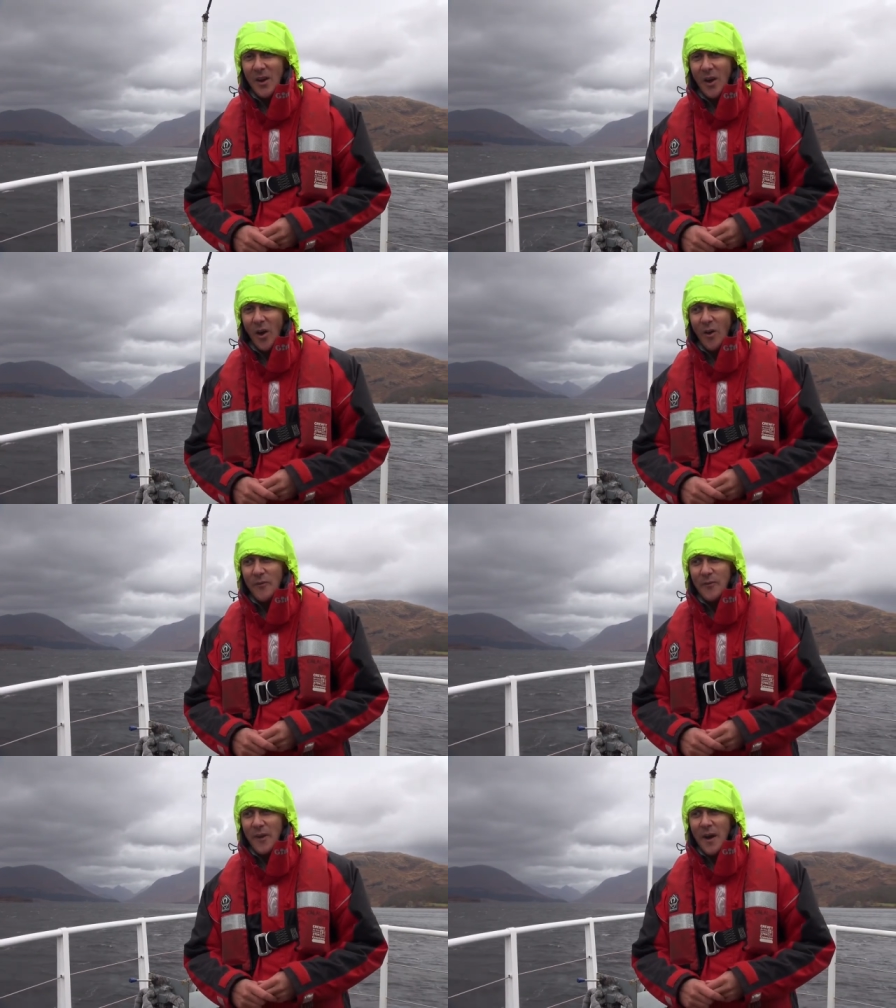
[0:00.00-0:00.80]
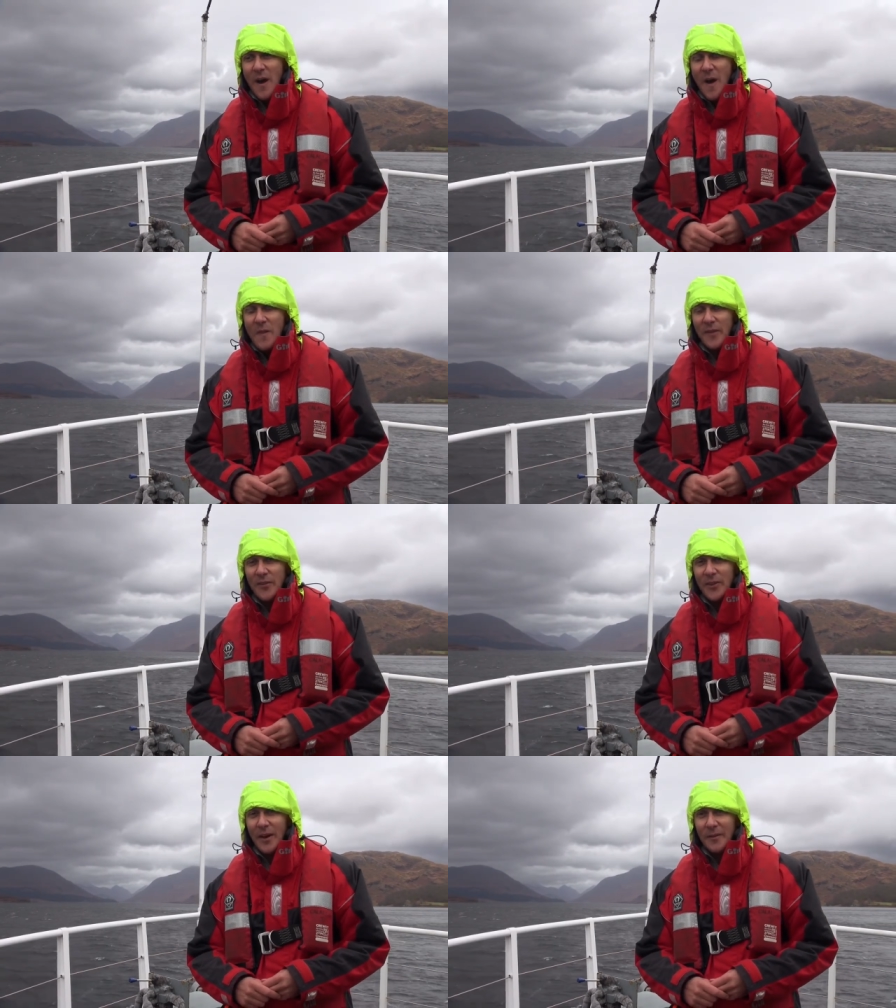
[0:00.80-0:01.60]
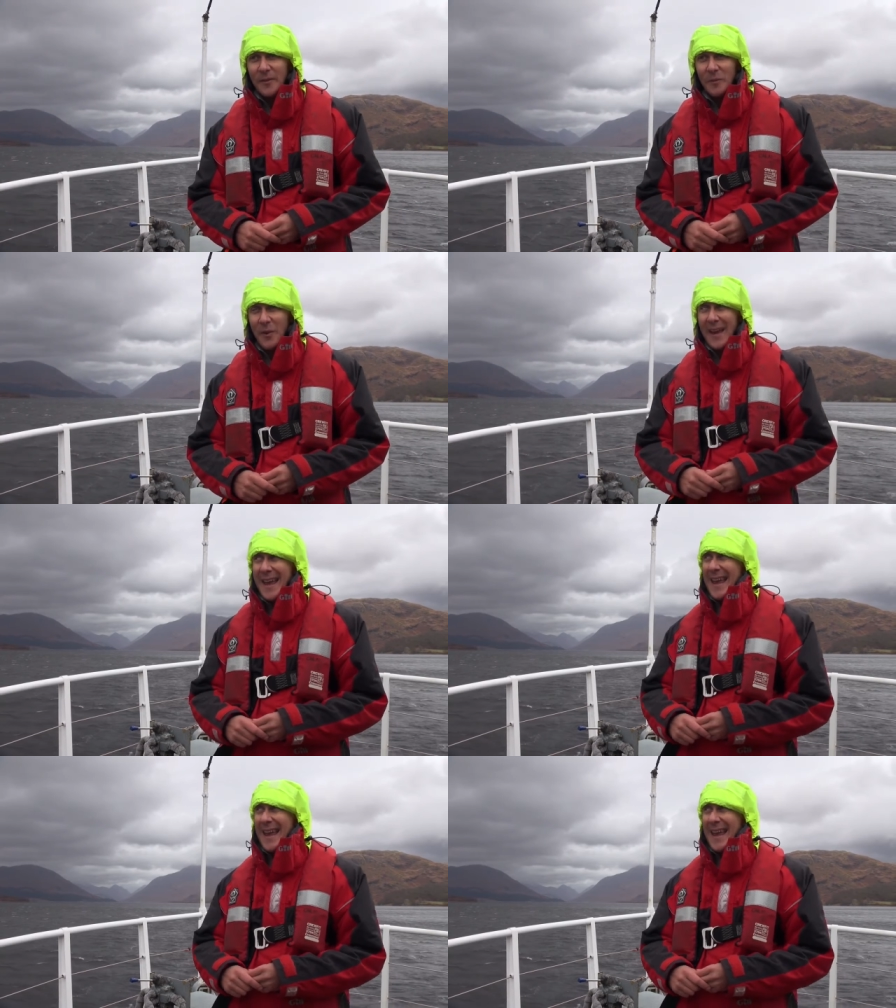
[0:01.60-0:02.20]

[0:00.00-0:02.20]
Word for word: of the sun. We're